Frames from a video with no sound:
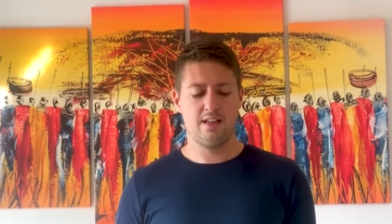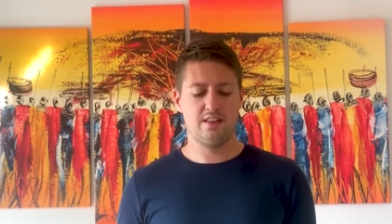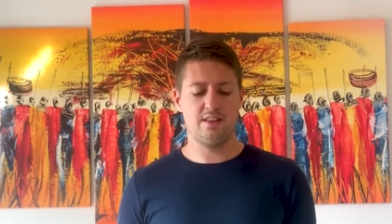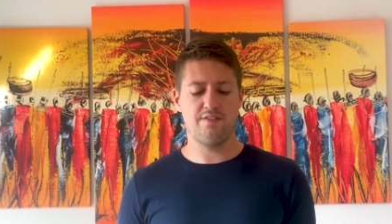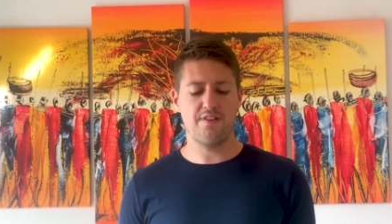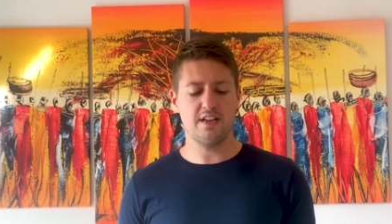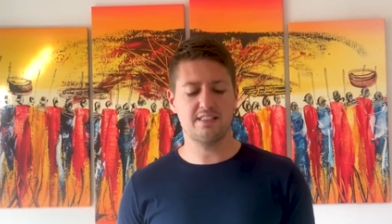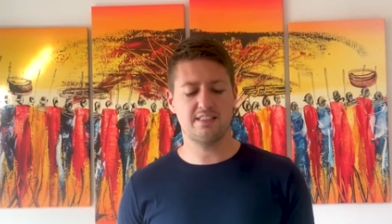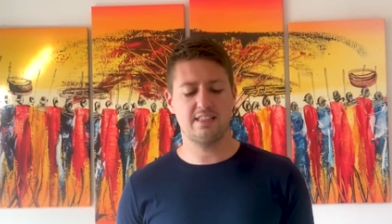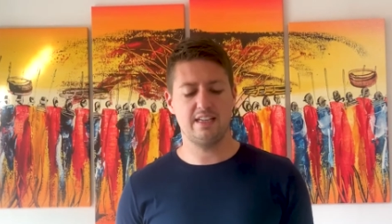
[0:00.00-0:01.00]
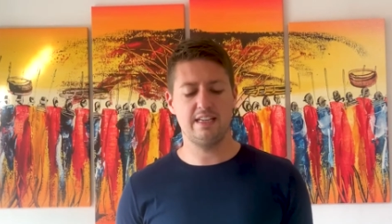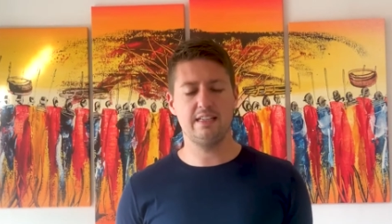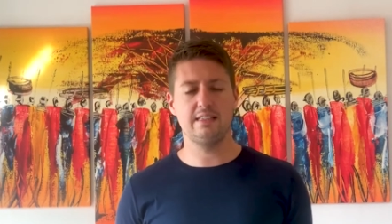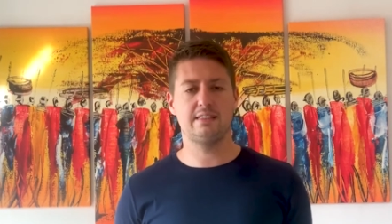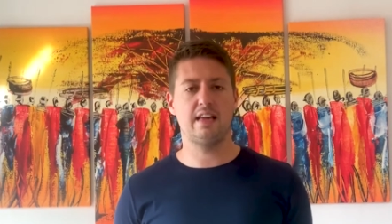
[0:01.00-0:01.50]
The first
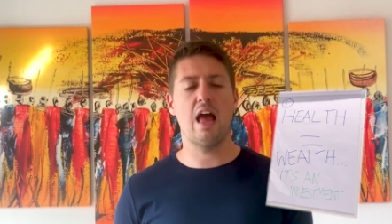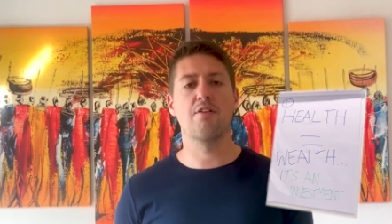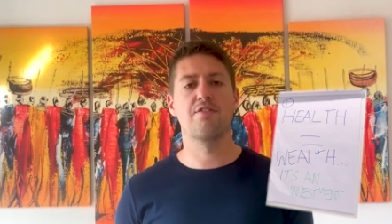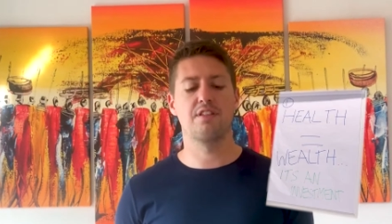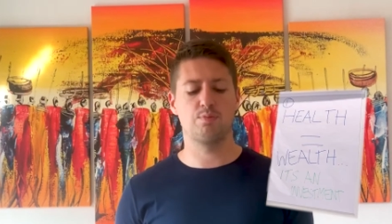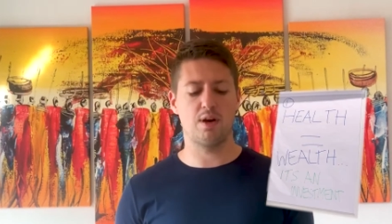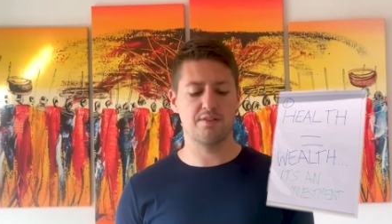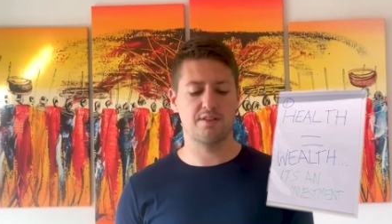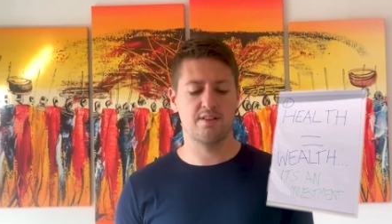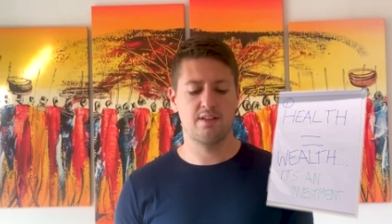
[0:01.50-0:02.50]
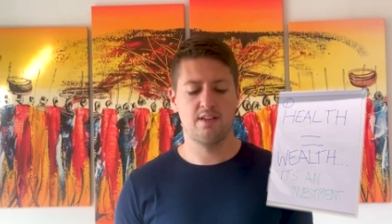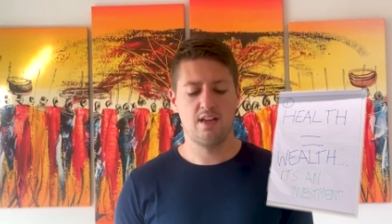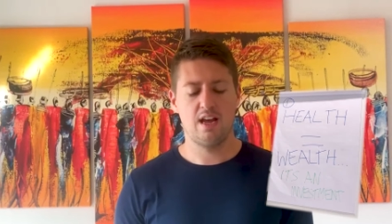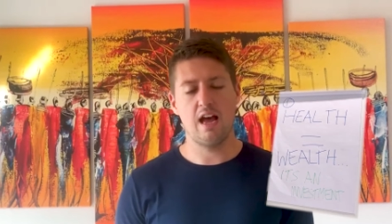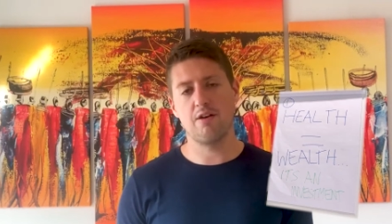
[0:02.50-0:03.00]
is that health is wealth.
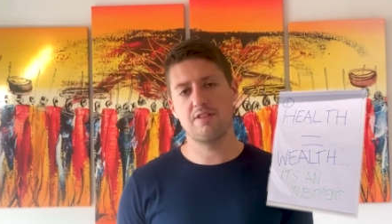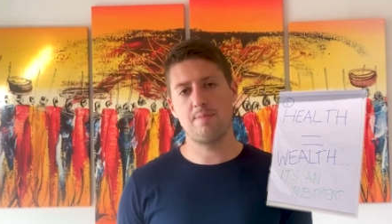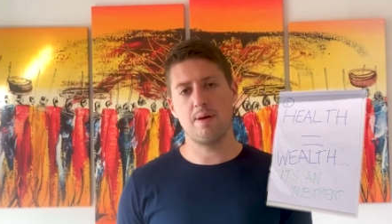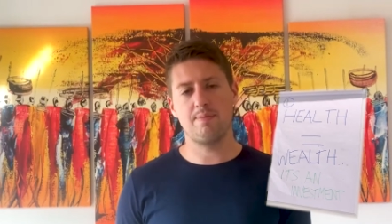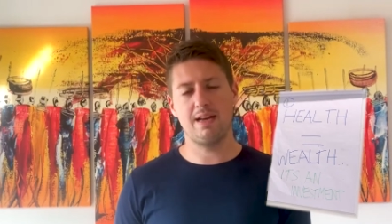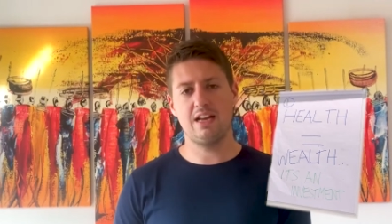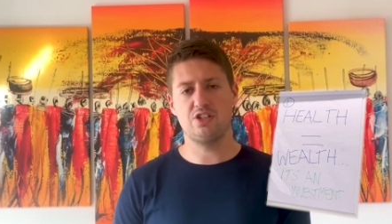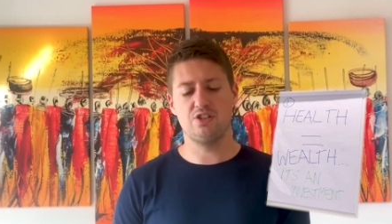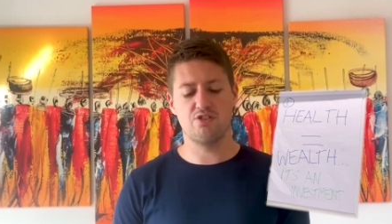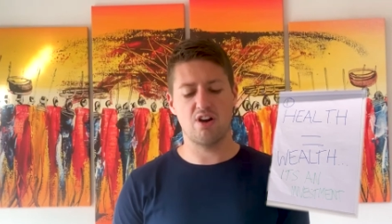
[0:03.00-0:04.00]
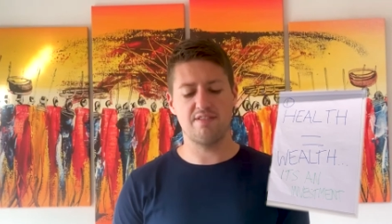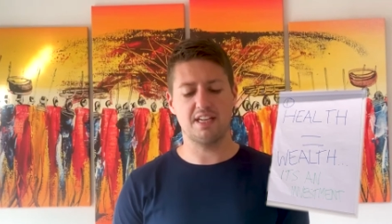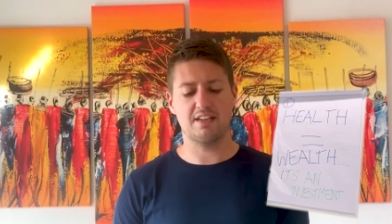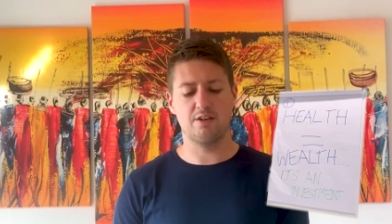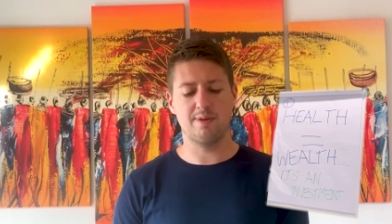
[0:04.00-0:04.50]
A healthy population drives
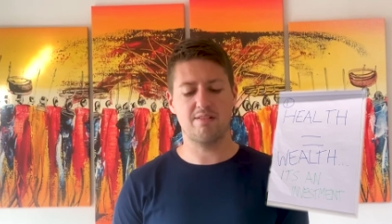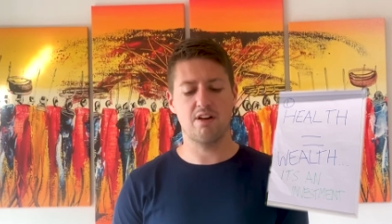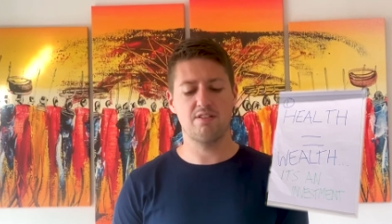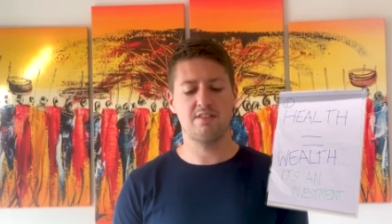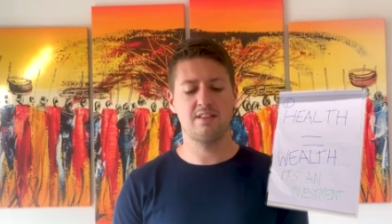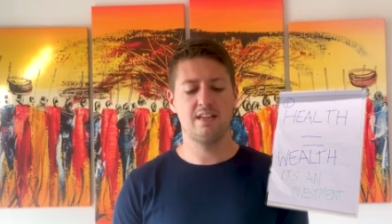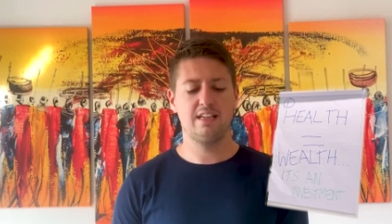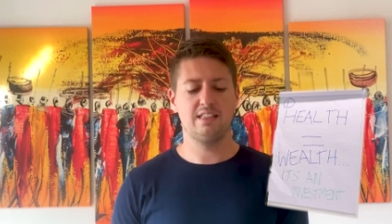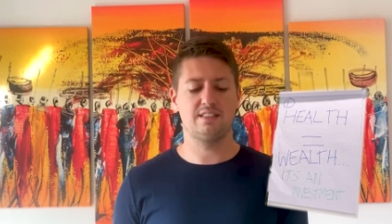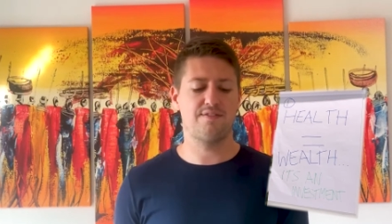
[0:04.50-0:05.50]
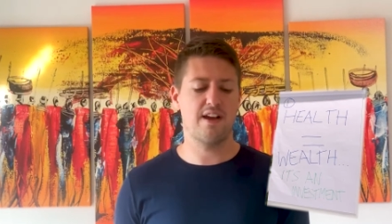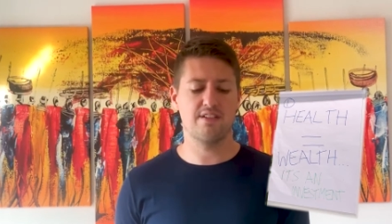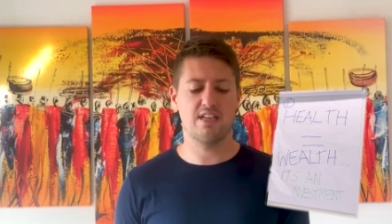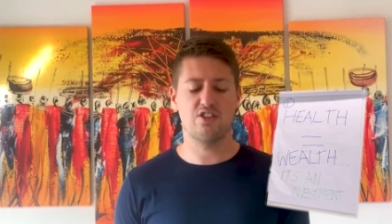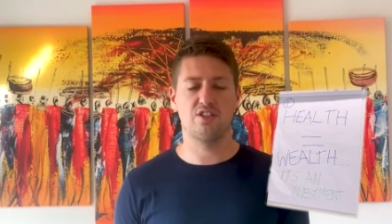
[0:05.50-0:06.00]
economic growth. It's the
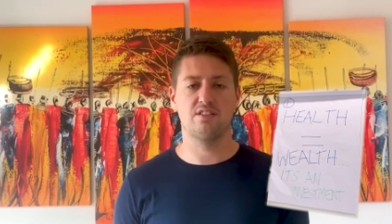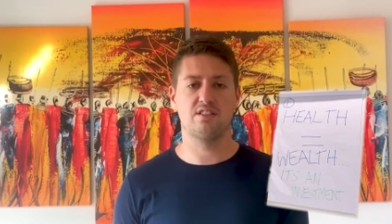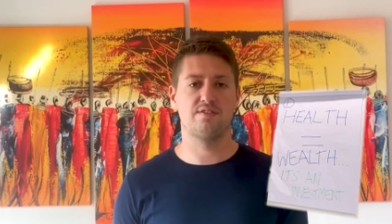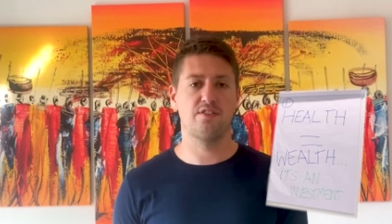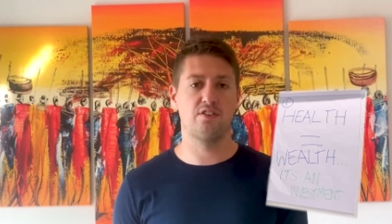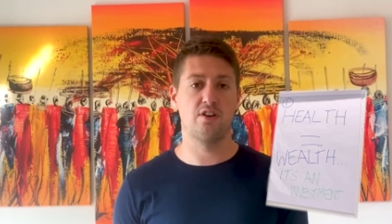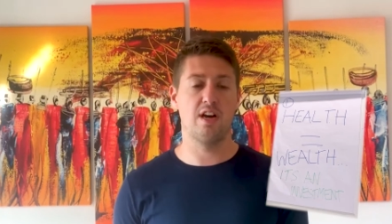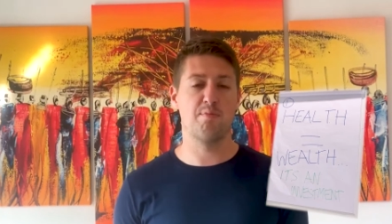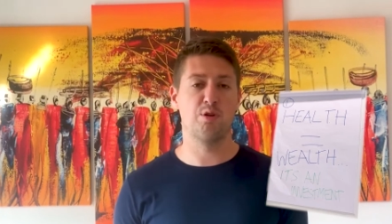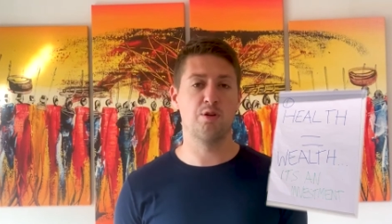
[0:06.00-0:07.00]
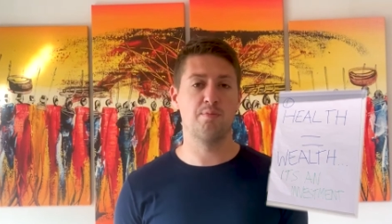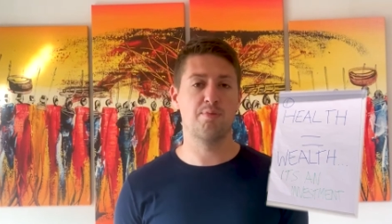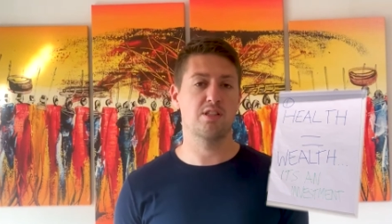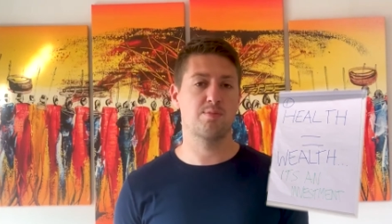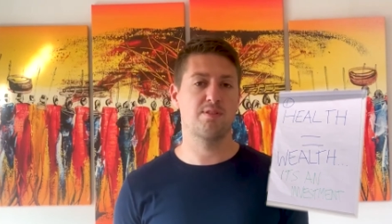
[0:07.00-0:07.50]
foundations for a more
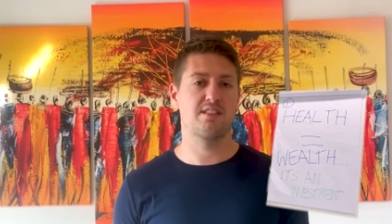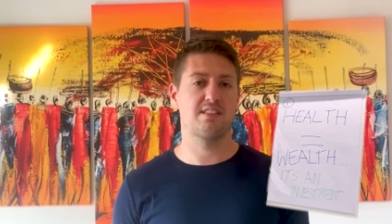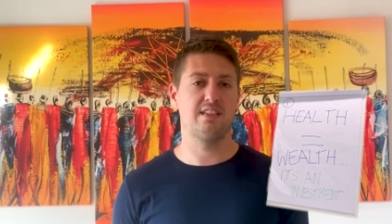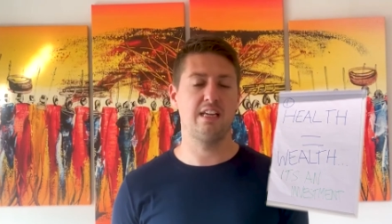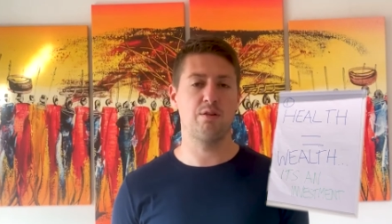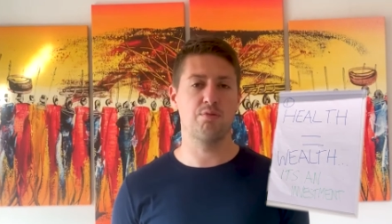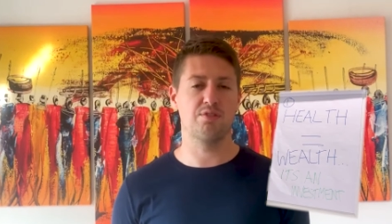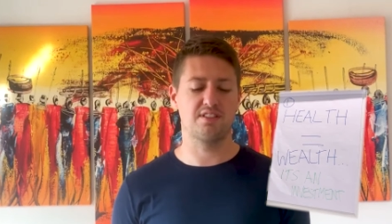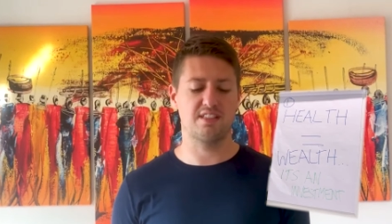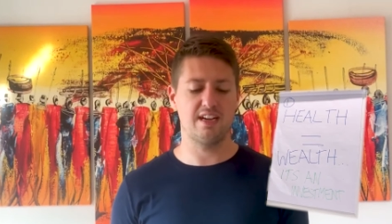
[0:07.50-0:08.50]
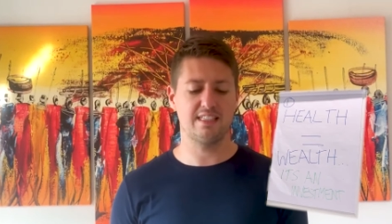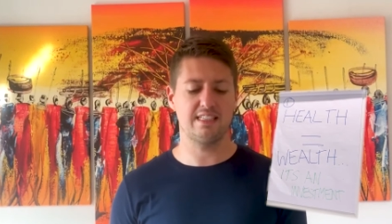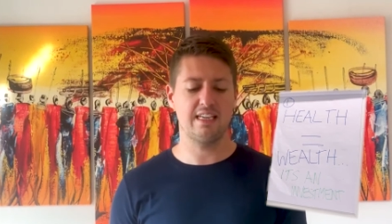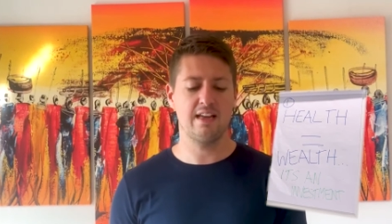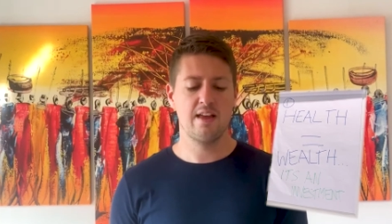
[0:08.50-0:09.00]
prosperous and equal
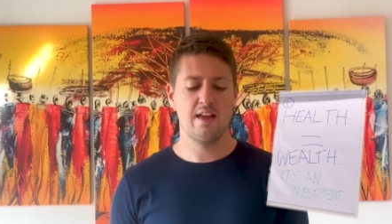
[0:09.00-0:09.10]
society.